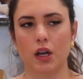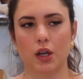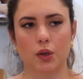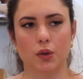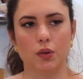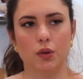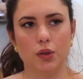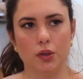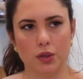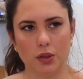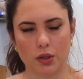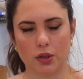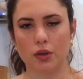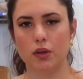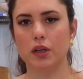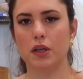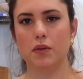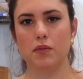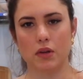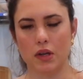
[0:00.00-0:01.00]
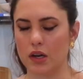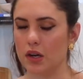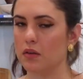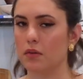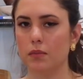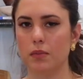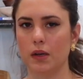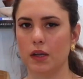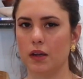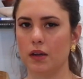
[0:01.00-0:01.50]
I could literally, not
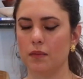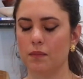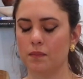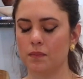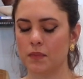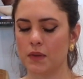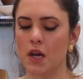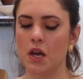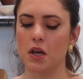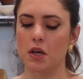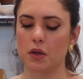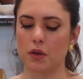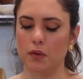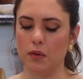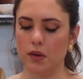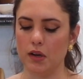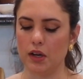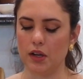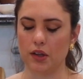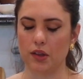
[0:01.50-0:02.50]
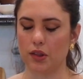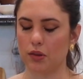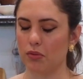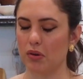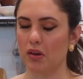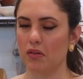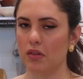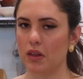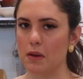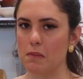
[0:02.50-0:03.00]
even playing, could eat like
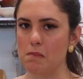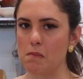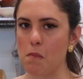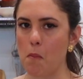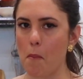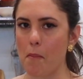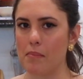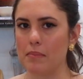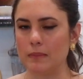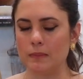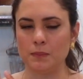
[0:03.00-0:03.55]
3 of them